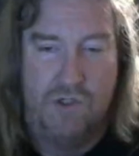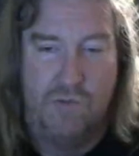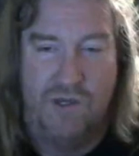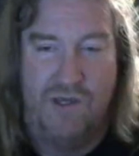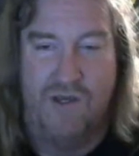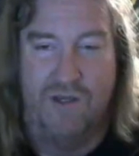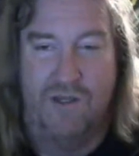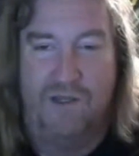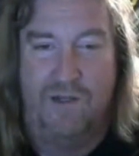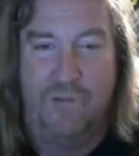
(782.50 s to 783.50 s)
a little
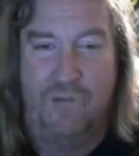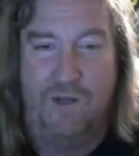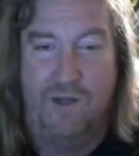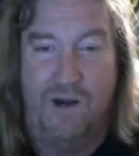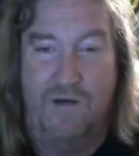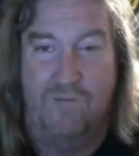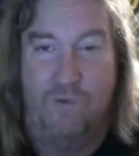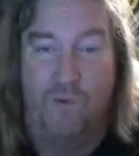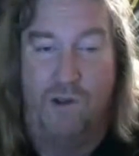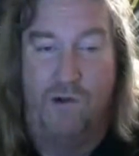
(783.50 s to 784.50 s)
more careful while
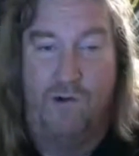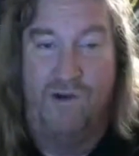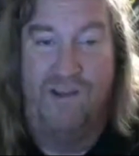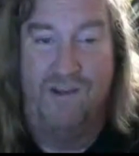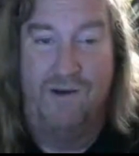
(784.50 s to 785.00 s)
you're here.